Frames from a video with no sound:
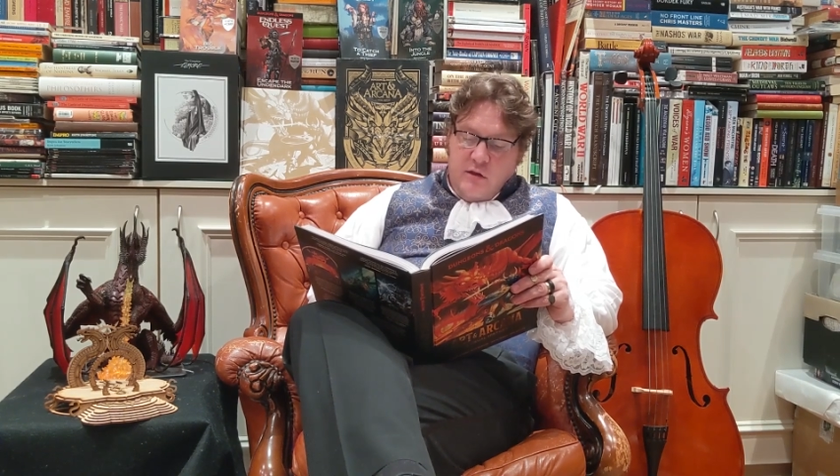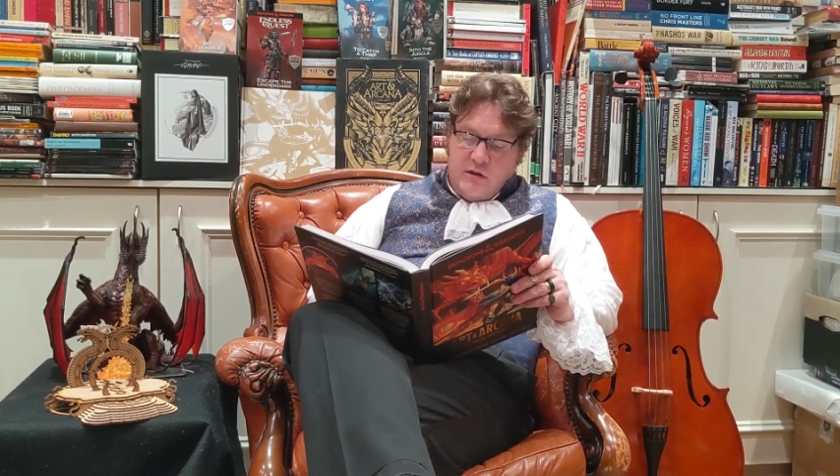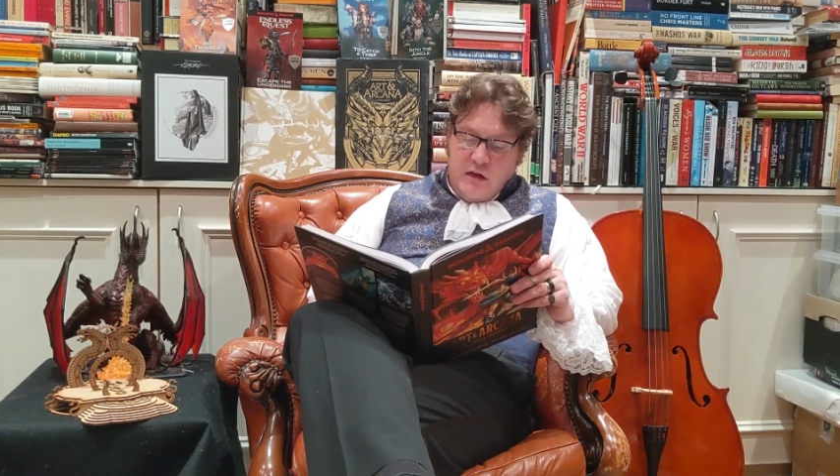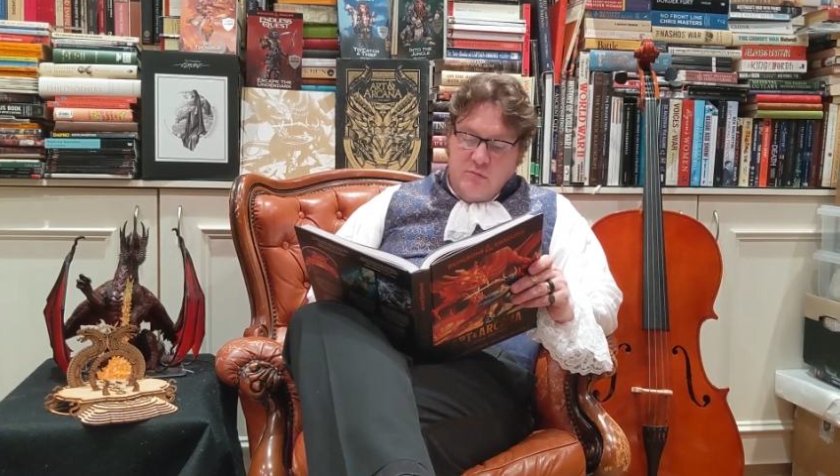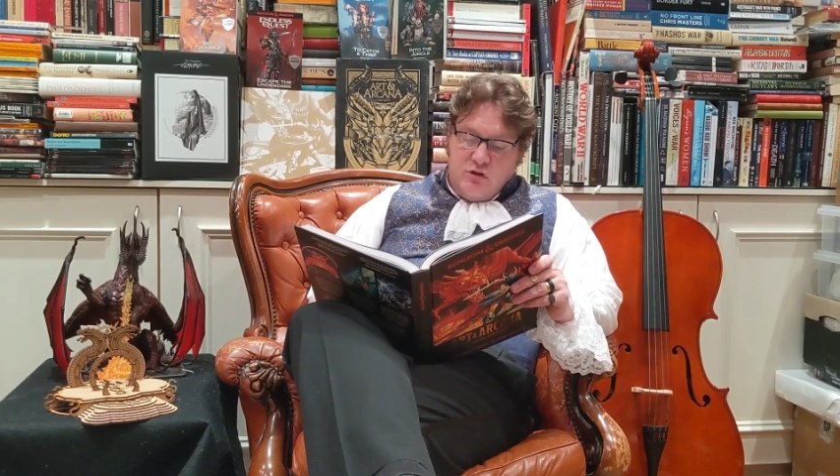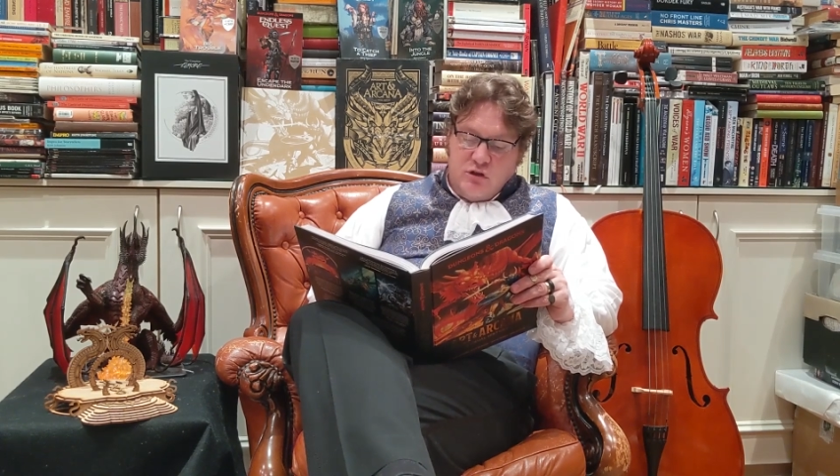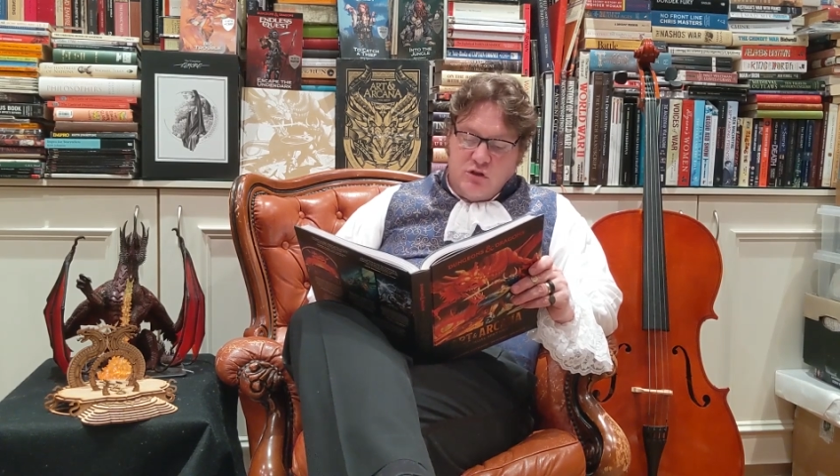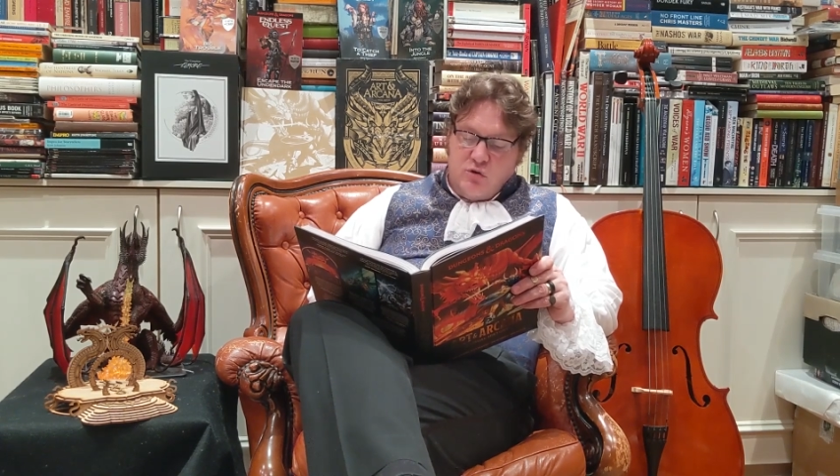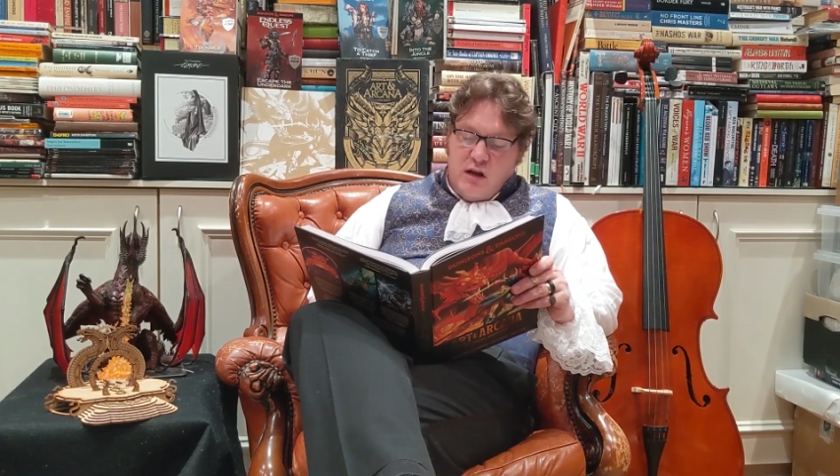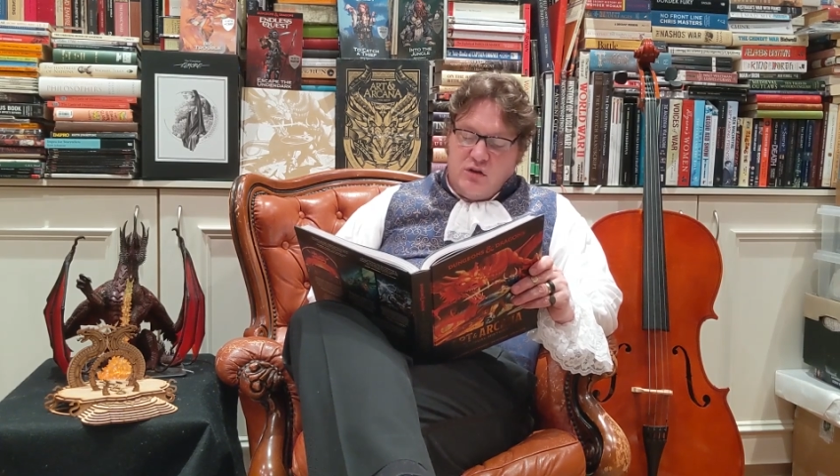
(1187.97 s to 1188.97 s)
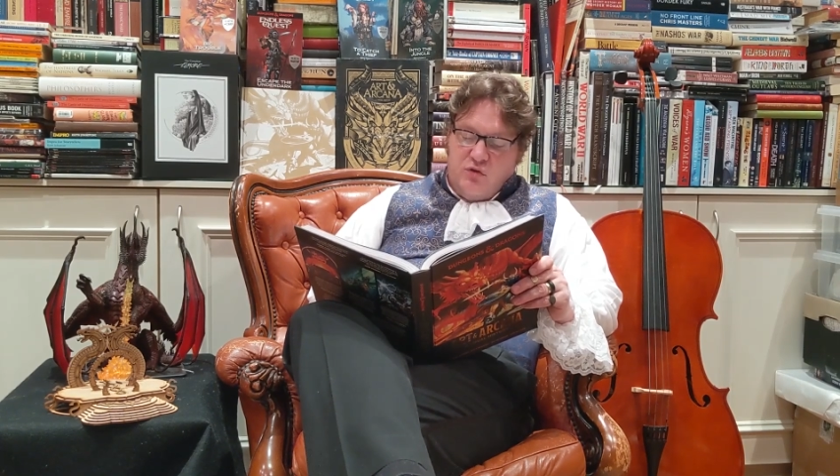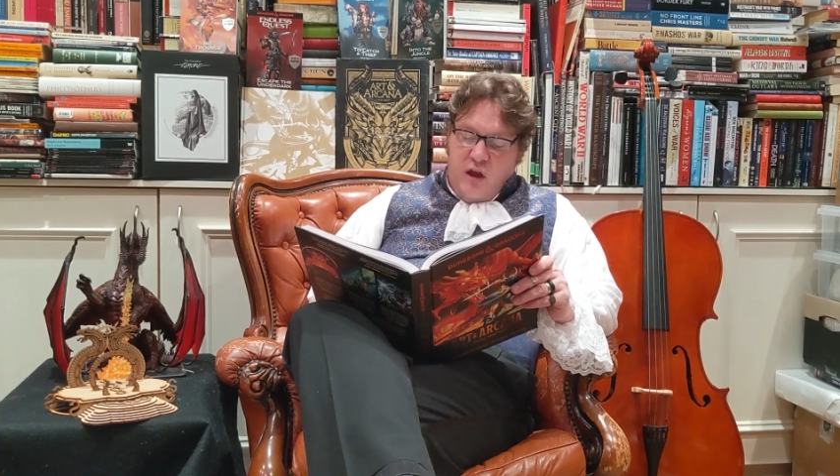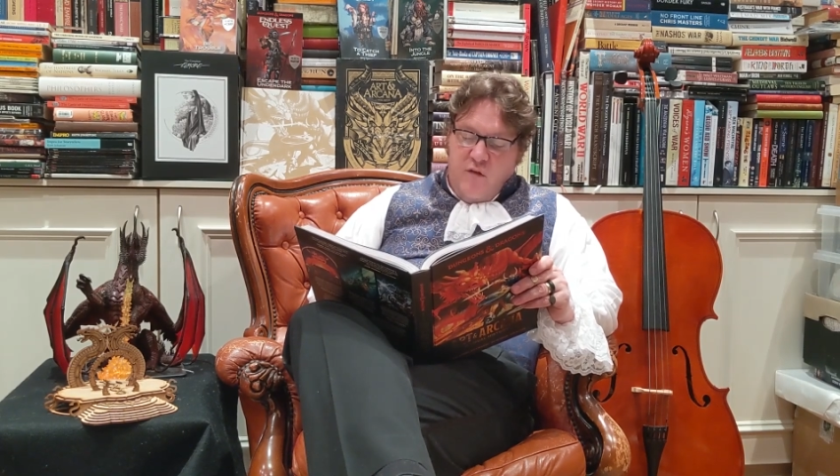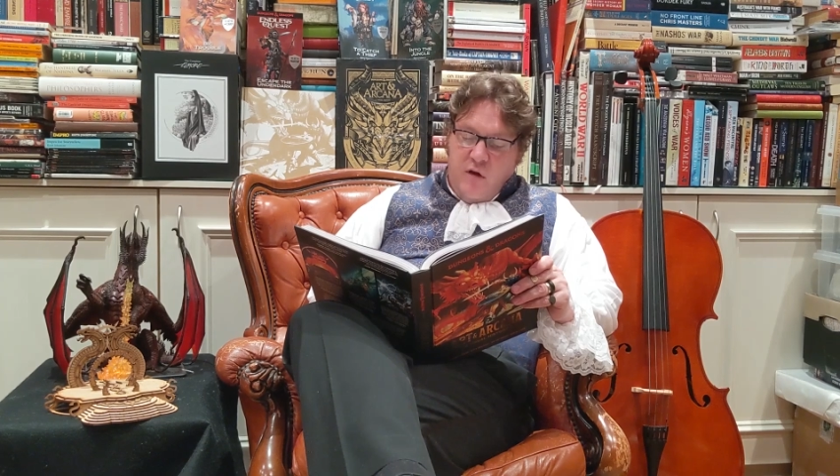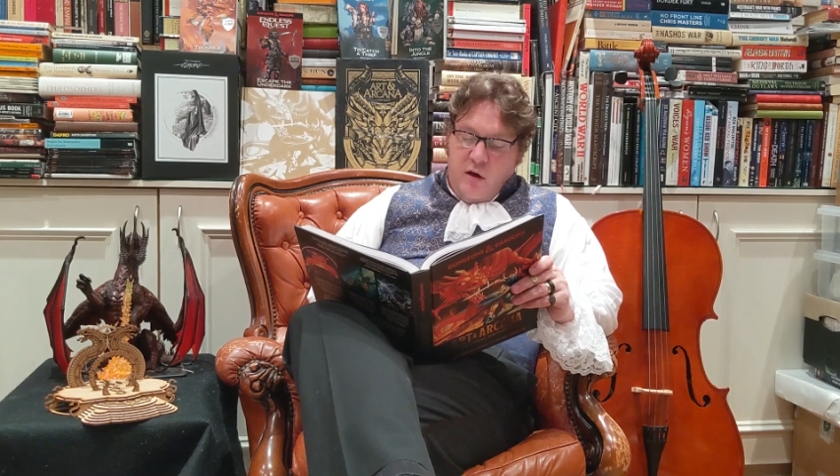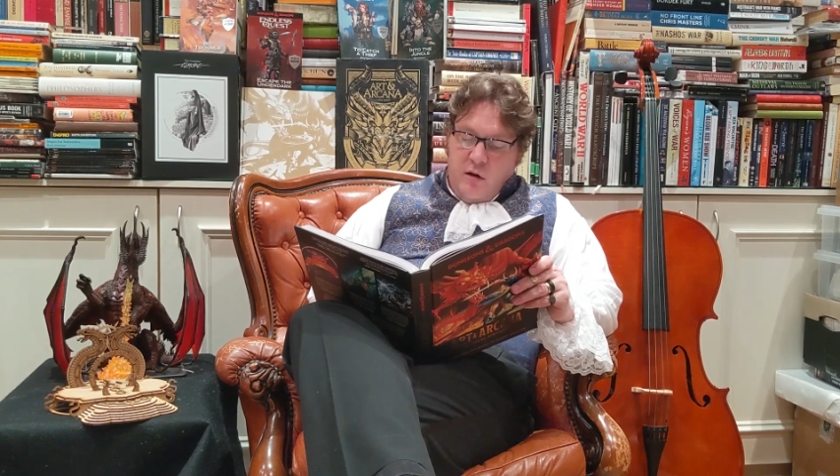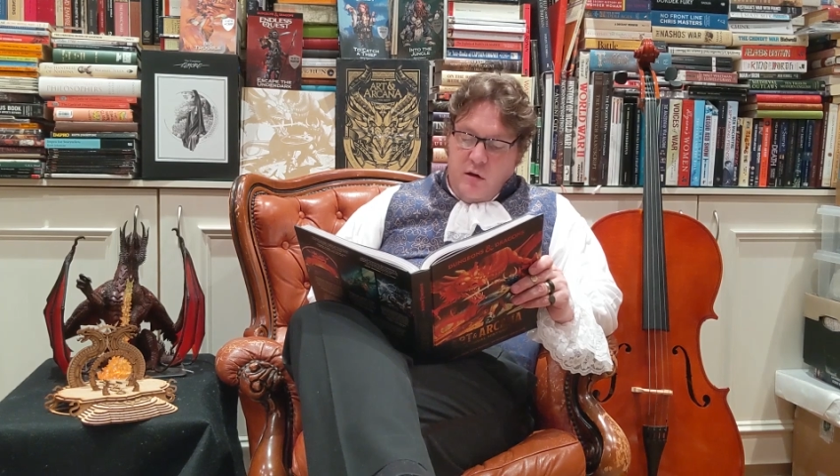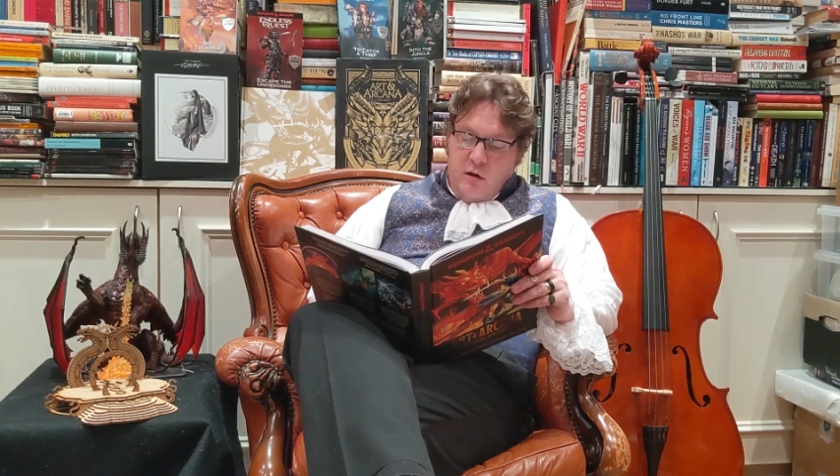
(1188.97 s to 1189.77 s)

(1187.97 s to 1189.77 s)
that seems to stretch forever.